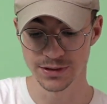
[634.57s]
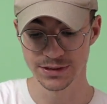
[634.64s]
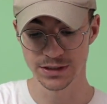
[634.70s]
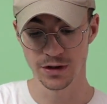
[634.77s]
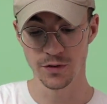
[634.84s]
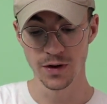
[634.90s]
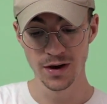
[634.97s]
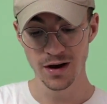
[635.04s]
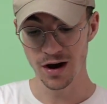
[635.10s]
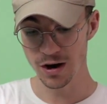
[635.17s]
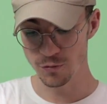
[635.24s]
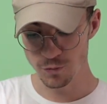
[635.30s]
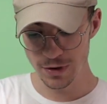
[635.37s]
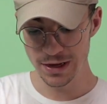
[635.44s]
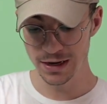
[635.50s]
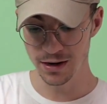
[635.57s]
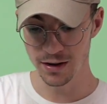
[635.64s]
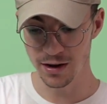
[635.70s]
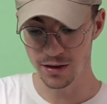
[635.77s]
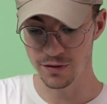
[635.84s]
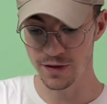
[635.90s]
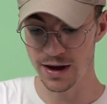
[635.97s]
So I really
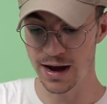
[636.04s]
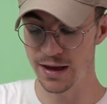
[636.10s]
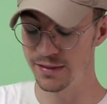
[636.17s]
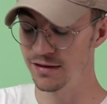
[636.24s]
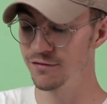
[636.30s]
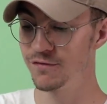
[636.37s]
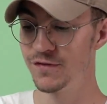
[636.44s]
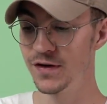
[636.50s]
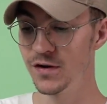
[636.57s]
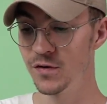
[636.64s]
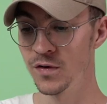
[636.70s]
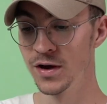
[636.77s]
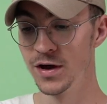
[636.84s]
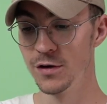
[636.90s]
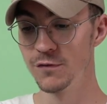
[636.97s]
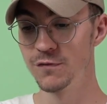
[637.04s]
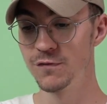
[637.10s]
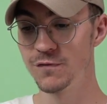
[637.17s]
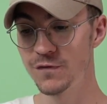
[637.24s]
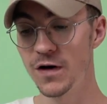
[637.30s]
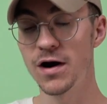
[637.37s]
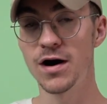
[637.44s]
like that, and they feel
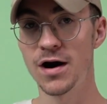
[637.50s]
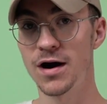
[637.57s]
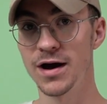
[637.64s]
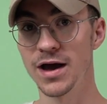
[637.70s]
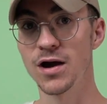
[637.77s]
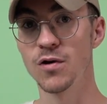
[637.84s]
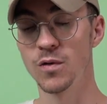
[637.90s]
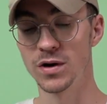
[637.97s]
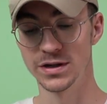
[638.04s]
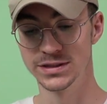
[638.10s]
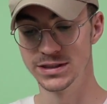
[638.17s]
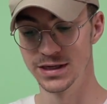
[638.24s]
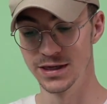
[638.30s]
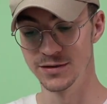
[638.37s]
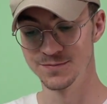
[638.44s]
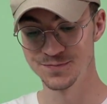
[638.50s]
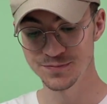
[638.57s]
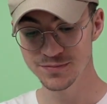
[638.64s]
far higher quality